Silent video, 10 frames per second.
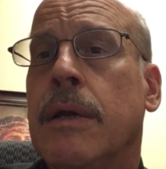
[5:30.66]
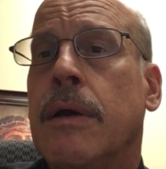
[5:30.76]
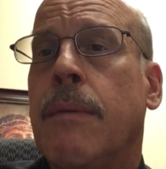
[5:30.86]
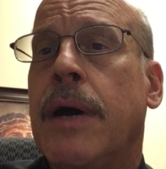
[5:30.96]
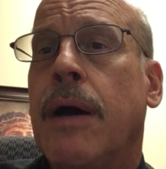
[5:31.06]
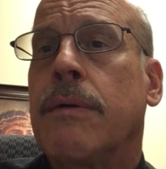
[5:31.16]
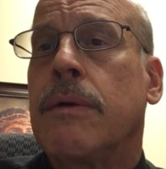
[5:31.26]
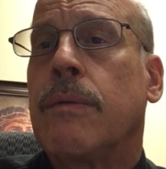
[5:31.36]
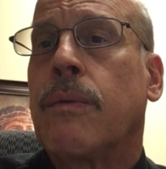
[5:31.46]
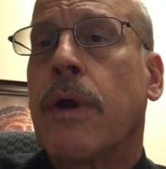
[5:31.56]
about
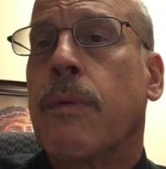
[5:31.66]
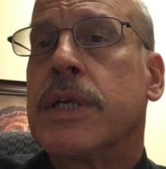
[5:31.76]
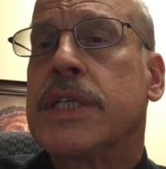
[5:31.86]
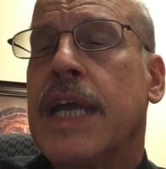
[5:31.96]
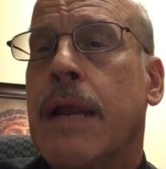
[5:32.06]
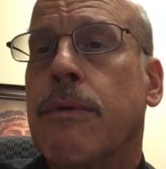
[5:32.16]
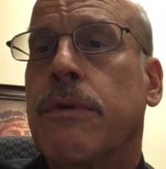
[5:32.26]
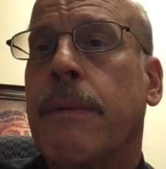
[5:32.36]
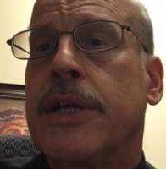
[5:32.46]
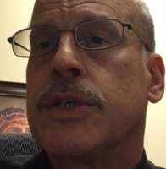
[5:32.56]
where we stand with
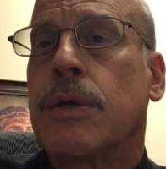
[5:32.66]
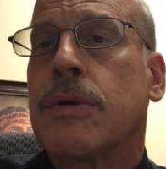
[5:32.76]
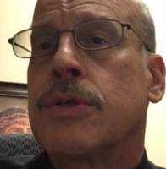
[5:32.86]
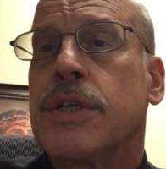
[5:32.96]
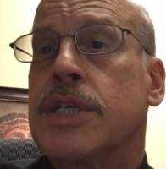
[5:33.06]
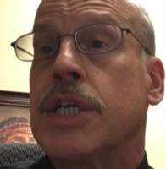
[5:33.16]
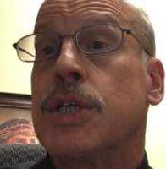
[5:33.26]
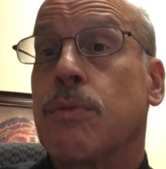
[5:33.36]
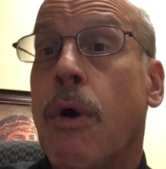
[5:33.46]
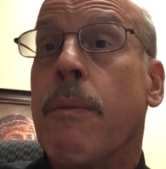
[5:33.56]
Renew My Church. The
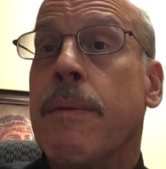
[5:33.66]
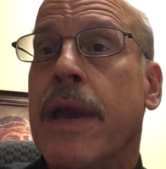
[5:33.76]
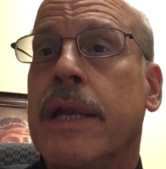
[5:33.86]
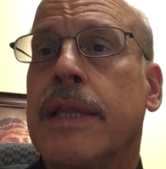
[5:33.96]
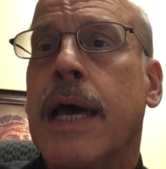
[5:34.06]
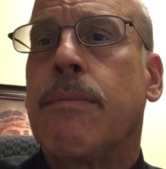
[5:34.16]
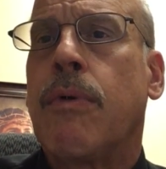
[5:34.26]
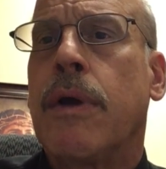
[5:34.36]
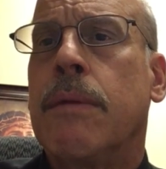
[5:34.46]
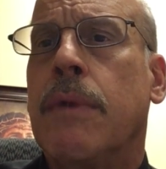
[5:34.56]
decision won't be made at that
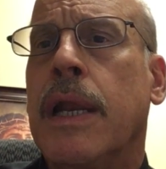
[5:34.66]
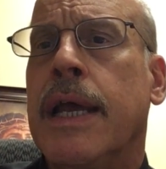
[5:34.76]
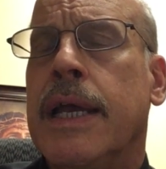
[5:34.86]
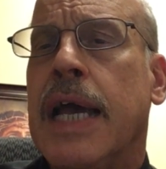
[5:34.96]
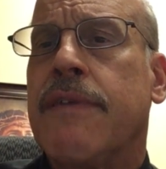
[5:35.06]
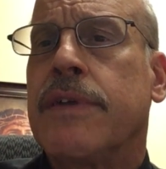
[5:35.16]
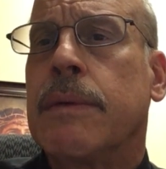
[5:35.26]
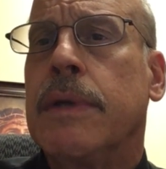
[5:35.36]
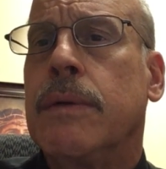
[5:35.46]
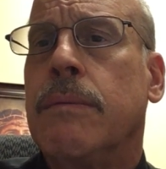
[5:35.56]
point, but
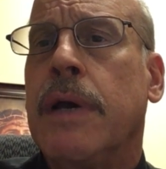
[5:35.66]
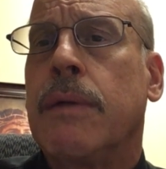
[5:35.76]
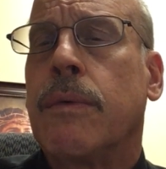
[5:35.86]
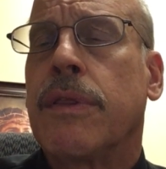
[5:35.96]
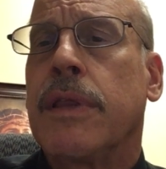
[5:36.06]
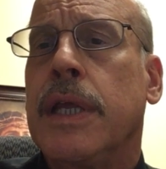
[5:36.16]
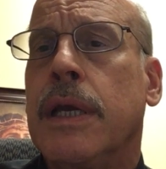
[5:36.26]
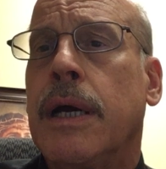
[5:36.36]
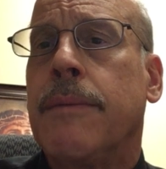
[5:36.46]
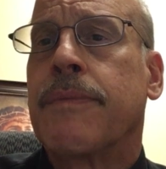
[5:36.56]
having met with
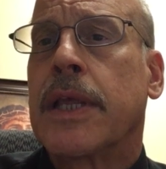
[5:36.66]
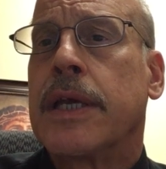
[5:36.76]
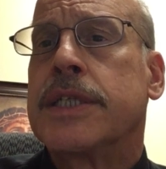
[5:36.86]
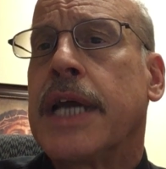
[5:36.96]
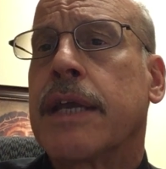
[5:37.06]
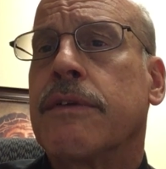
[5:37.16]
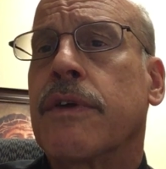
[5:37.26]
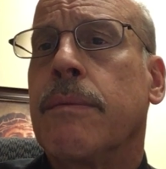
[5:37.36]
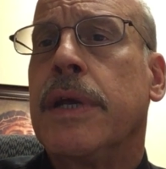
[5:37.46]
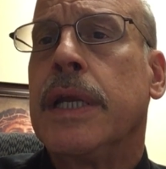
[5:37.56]
the executive
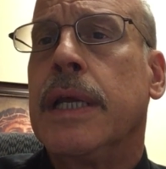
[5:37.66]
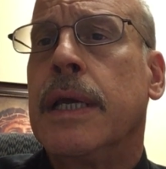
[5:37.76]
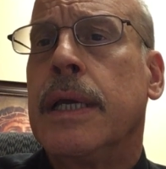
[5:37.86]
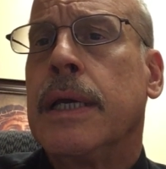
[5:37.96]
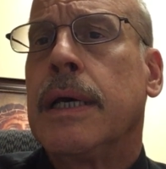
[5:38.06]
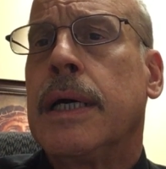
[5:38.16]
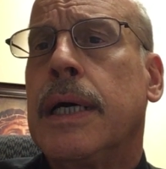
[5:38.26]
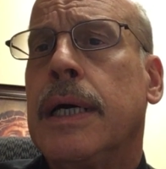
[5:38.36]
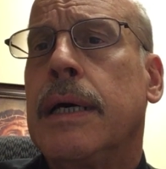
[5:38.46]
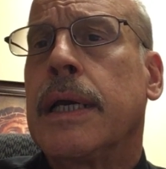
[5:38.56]
committee
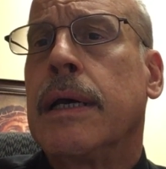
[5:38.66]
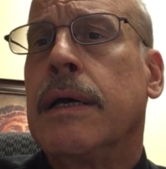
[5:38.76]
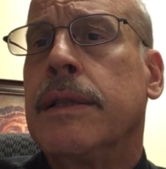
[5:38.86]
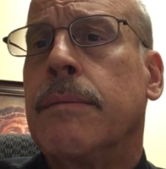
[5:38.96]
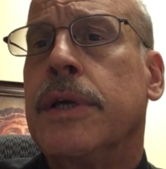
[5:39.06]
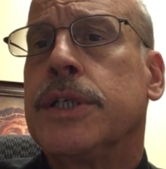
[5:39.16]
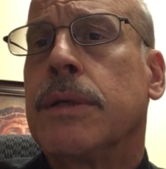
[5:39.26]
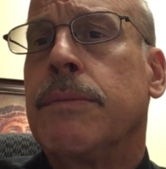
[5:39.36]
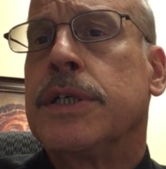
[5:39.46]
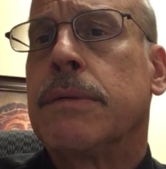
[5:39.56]
and the
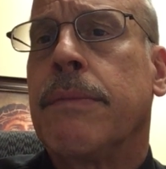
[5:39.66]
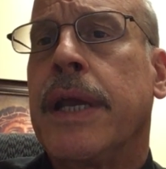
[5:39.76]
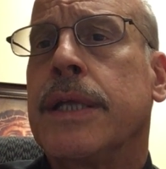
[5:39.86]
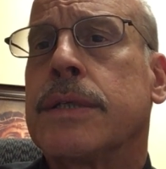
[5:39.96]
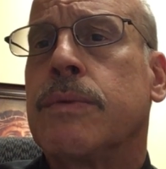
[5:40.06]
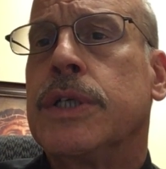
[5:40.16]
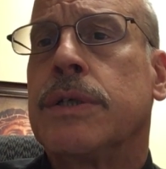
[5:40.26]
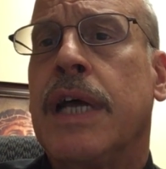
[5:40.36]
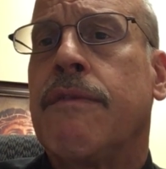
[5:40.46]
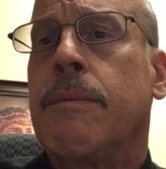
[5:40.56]
Bishop Manns, we
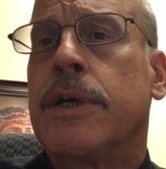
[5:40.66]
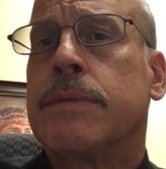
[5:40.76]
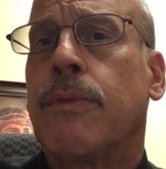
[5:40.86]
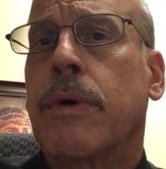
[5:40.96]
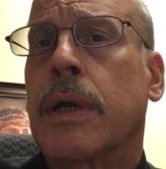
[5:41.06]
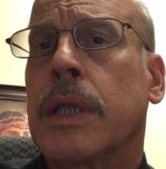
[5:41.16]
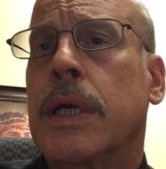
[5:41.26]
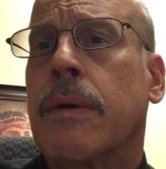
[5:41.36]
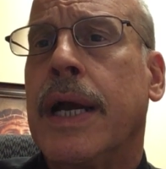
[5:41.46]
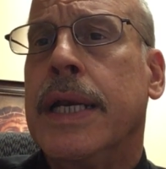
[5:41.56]
should have a much more
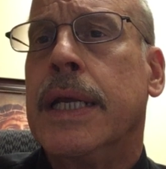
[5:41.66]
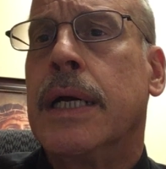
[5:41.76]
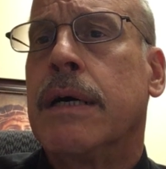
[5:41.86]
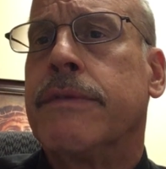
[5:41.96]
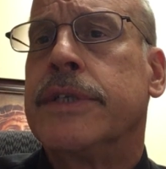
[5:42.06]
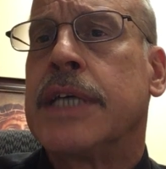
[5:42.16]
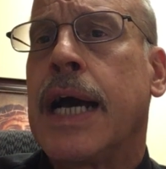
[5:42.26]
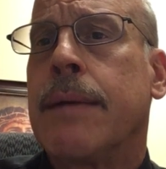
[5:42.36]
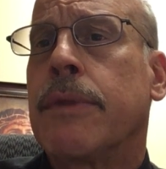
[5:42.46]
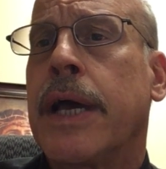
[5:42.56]
clear idea of the
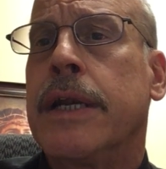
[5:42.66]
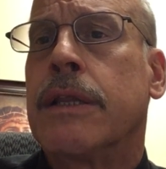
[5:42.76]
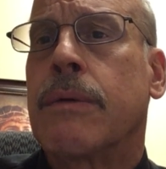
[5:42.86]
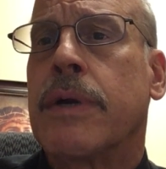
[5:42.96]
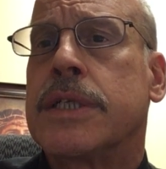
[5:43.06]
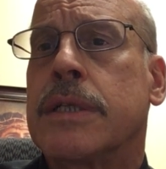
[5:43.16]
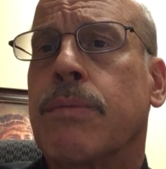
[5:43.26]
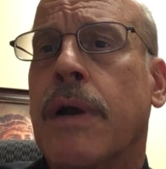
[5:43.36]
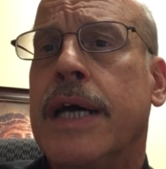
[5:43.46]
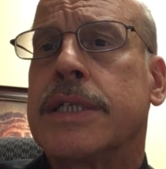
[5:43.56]
timeline and the rest of the
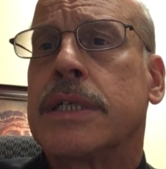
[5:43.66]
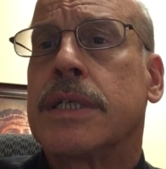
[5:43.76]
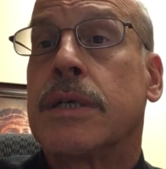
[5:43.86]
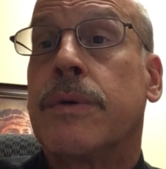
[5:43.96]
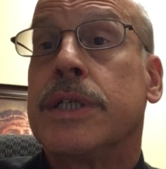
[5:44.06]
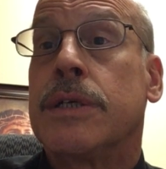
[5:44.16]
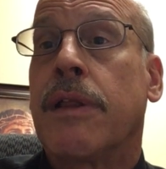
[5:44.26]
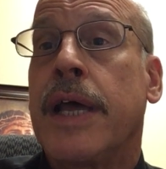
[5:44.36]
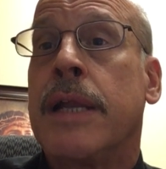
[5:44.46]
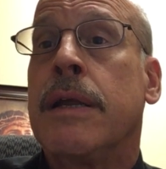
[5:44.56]
process. So until
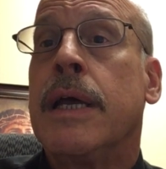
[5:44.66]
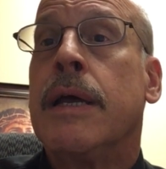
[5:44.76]
then,